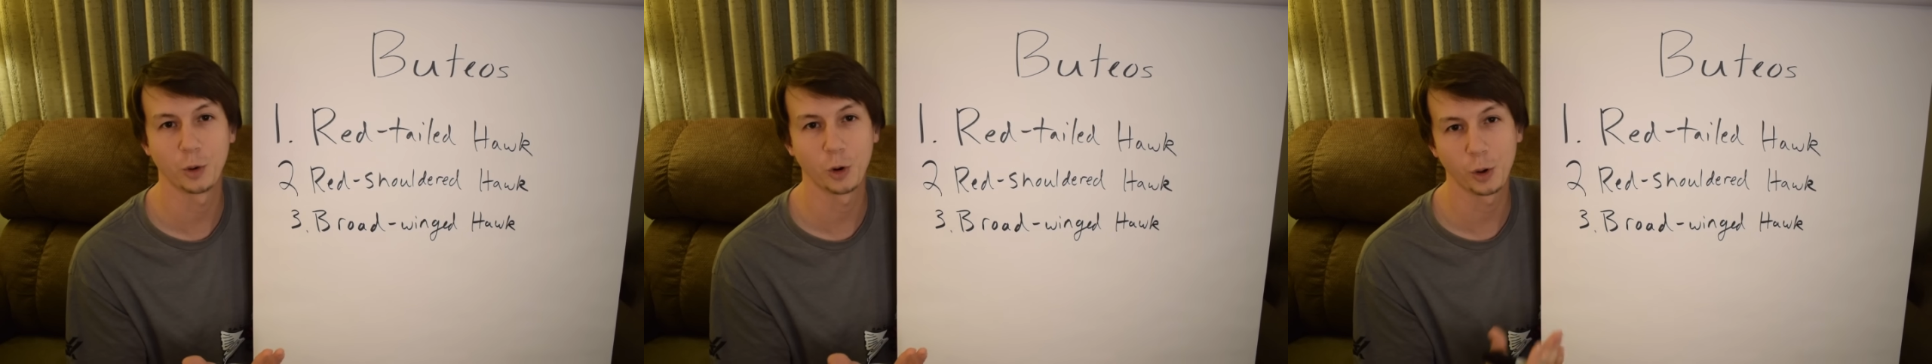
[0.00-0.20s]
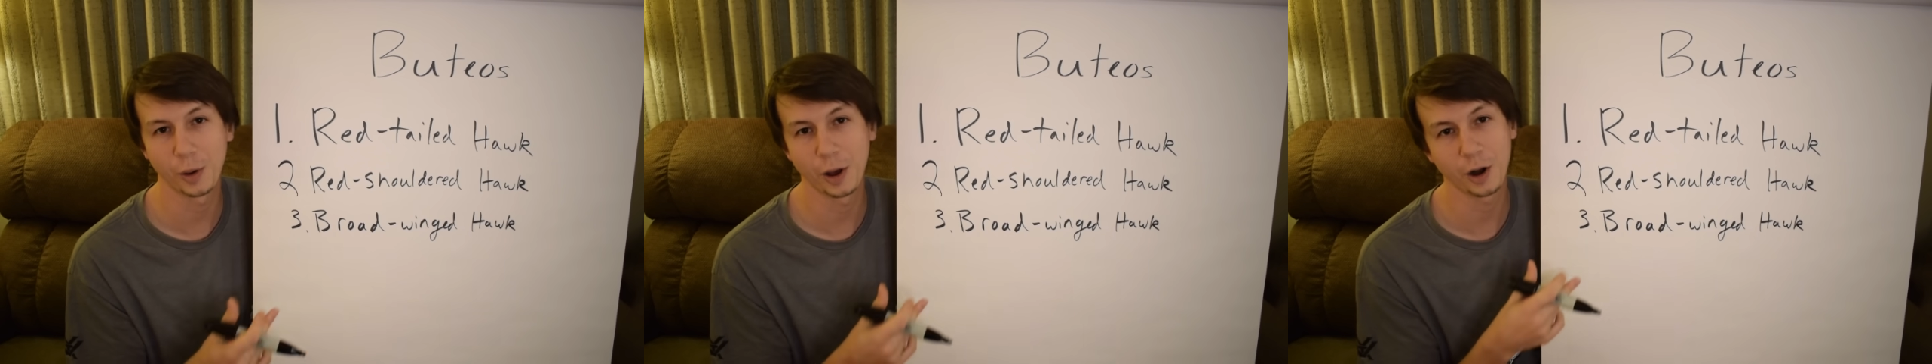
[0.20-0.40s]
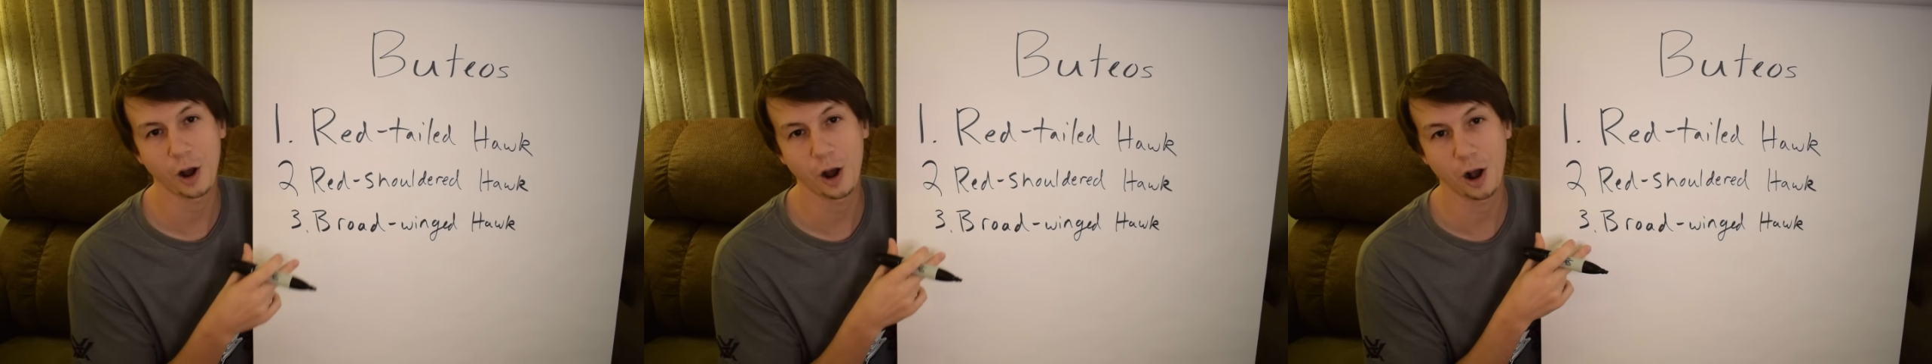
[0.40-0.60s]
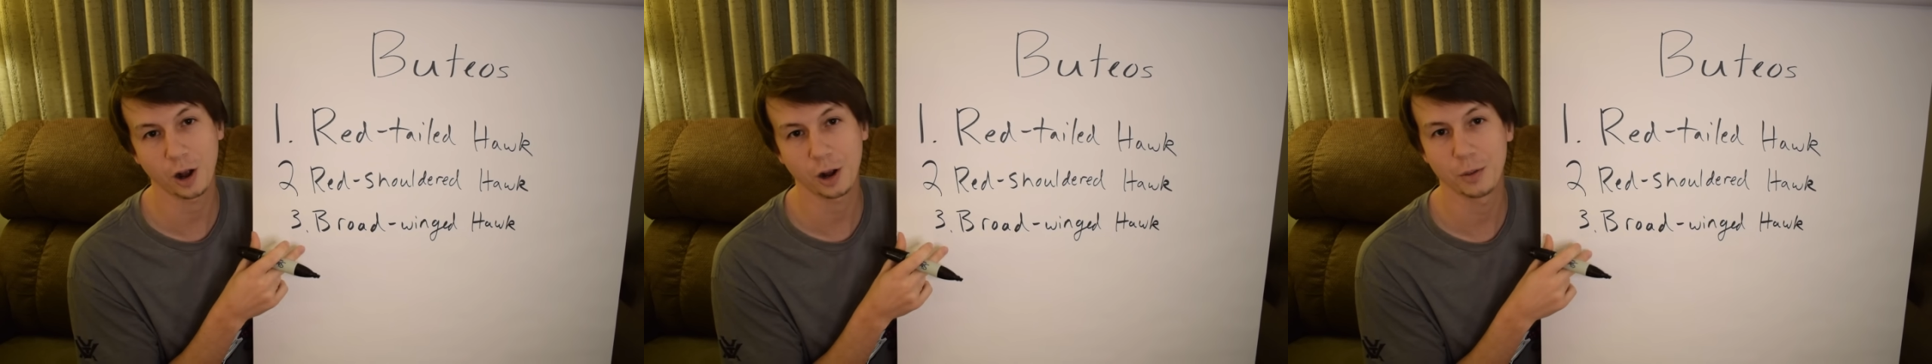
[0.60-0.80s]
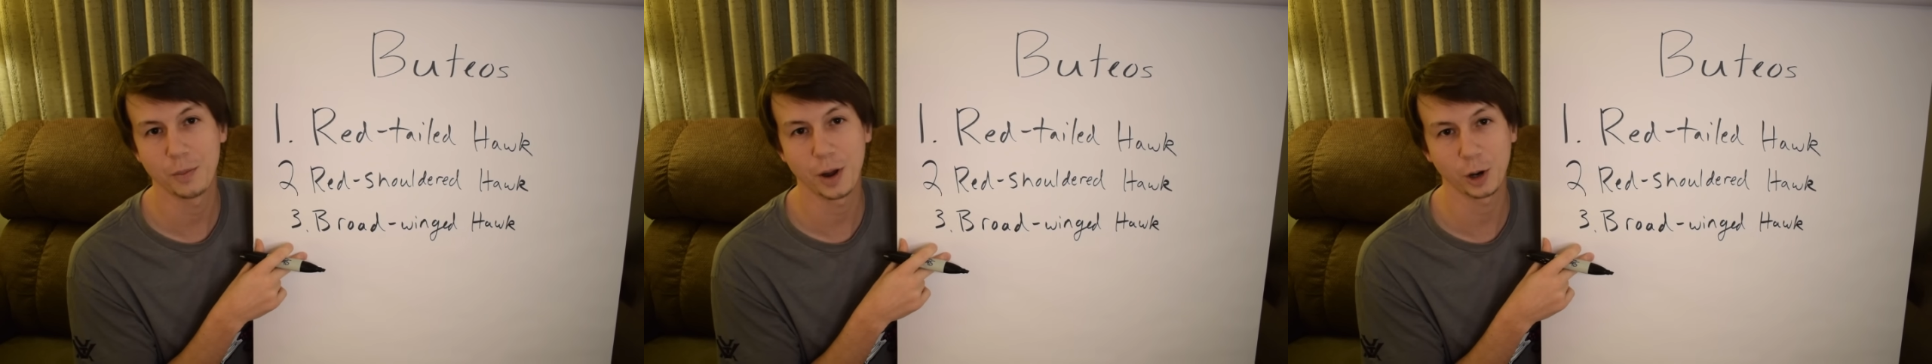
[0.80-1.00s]
more about
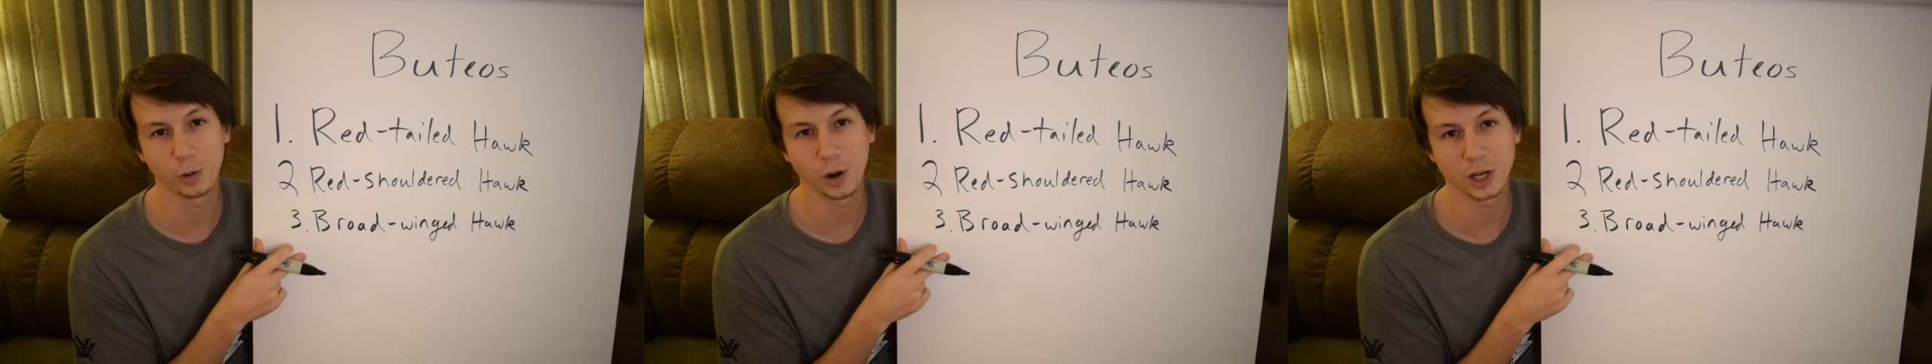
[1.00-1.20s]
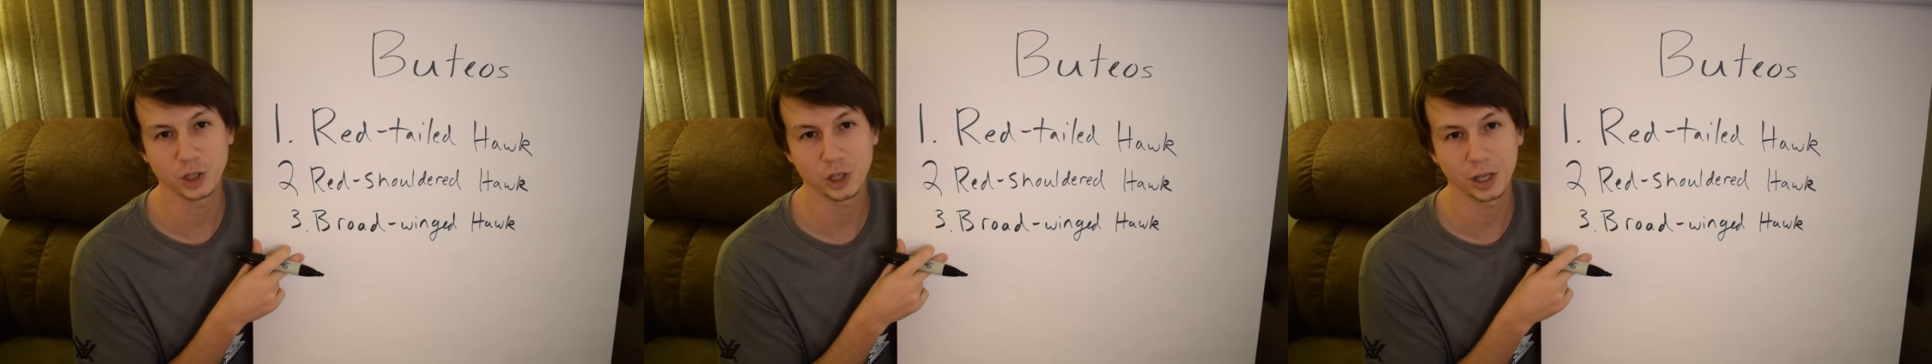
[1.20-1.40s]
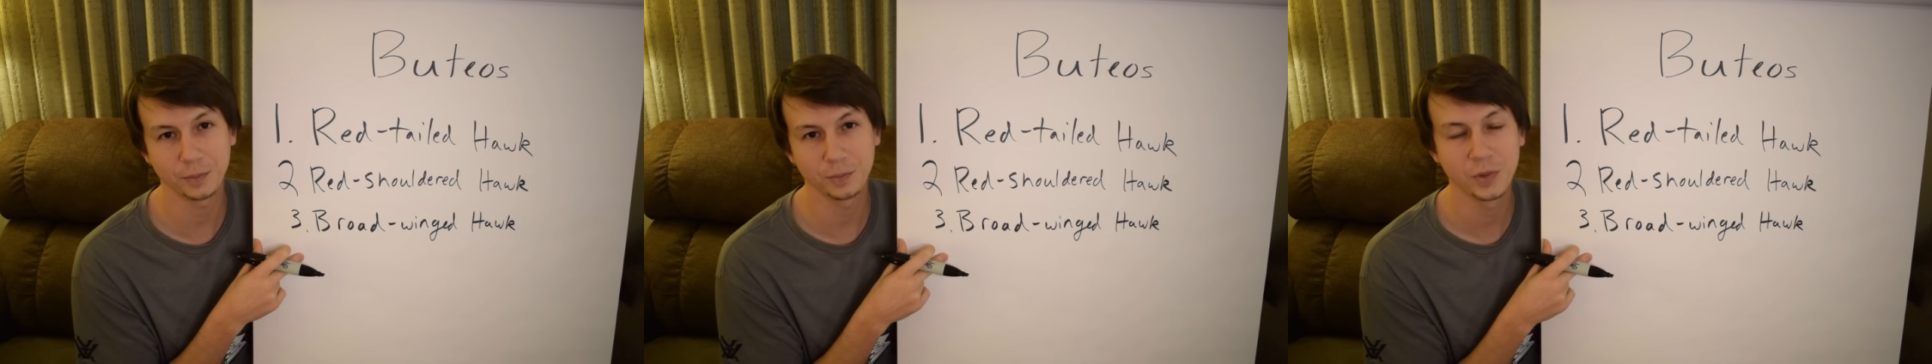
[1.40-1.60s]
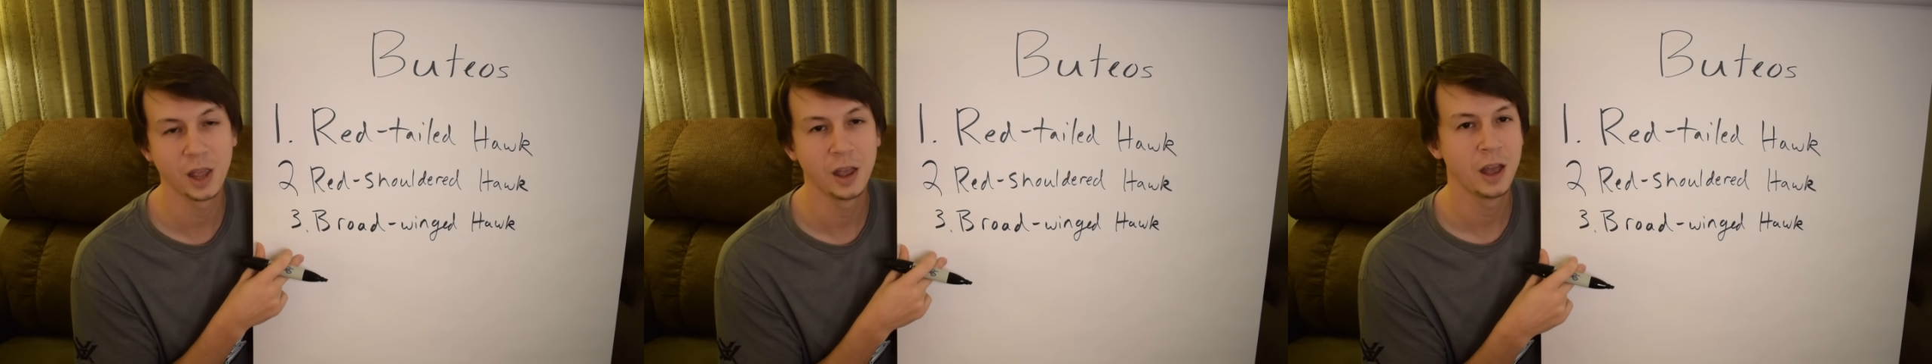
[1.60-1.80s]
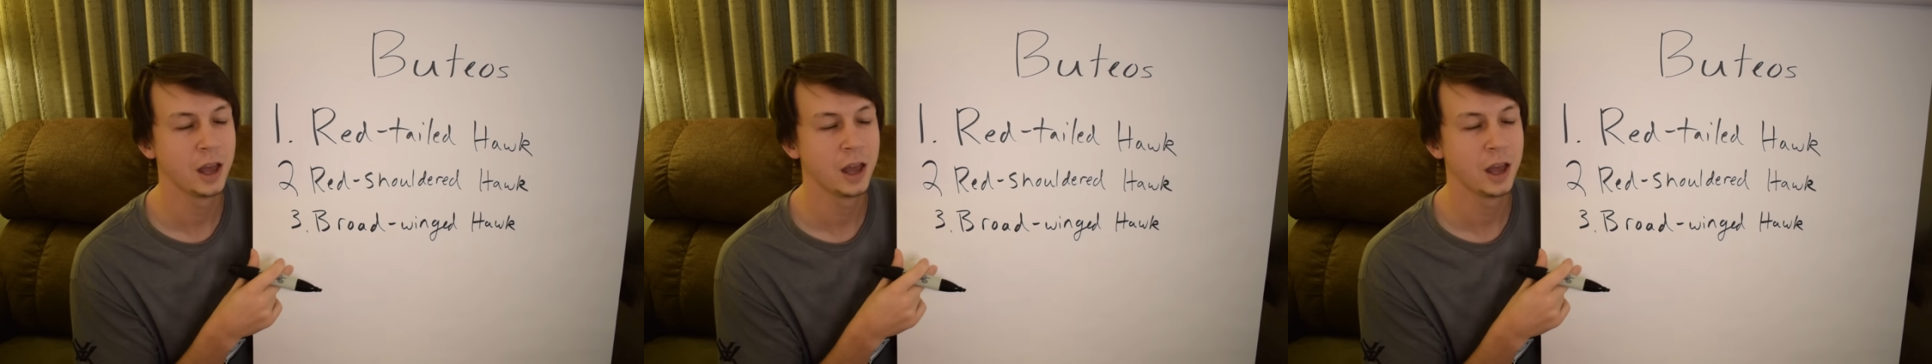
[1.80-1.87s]
hawk migration.